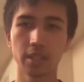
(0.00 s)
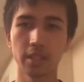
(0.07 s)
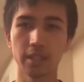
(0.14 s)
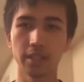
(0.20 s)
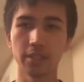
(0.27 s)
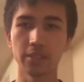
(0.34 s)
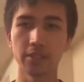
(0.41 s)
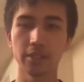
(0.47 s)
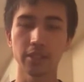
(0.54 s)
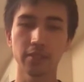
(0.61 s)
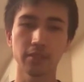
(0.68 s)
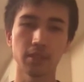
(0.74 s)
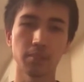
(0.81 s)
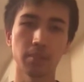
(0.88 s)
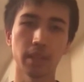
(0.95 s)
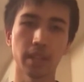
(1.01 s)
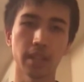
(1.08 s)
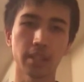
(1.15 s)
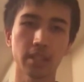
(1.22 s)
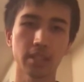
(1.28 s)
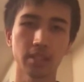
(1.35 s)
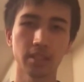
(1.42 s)
and you think of the
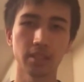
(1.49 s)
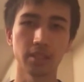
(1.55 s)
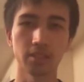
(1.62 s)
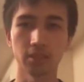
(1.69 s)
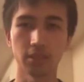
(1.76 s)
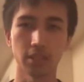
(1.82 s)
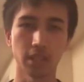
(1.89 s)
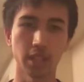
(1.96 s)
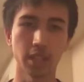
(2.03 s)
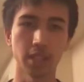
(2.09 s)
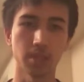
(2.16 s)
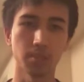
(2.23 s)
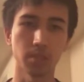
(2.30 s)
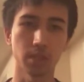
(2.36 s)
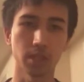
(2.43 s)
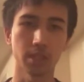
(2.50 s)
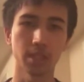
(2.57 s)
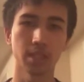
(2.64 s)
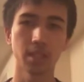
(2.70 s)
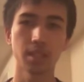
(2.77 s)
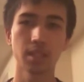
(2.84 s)
black little dot as a bullet,